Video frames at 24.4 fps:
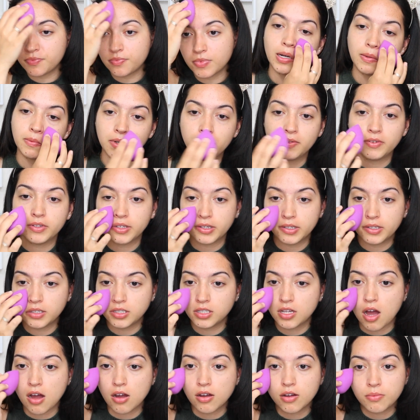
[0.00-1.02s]
I'm not really going to
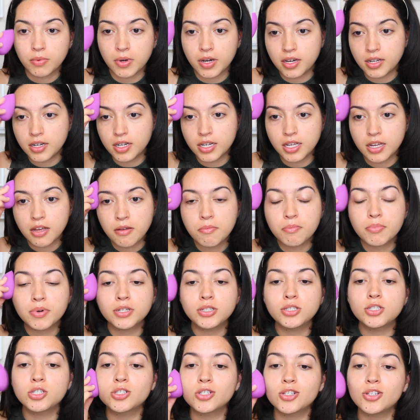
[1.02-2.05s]
talk about it,
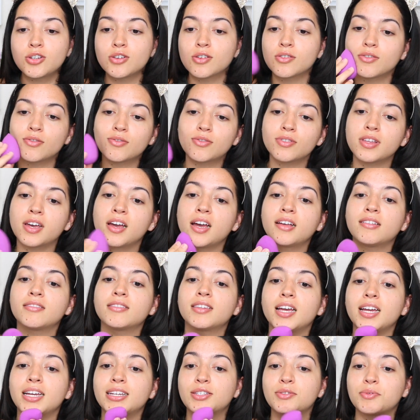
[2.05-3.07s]
but just know that
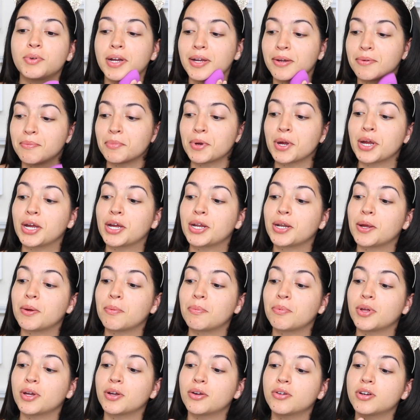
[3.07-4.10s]
that is why I'm breaking
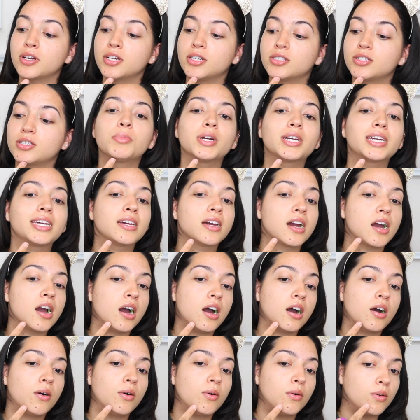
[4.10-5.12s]
up like crazy. Breaking
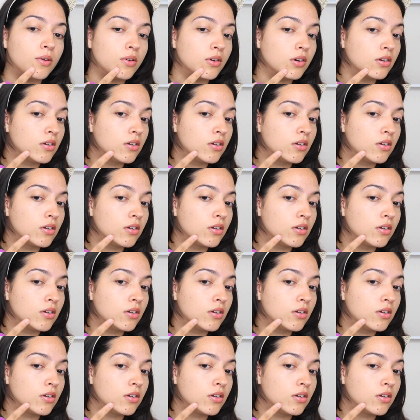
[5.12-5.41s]
out.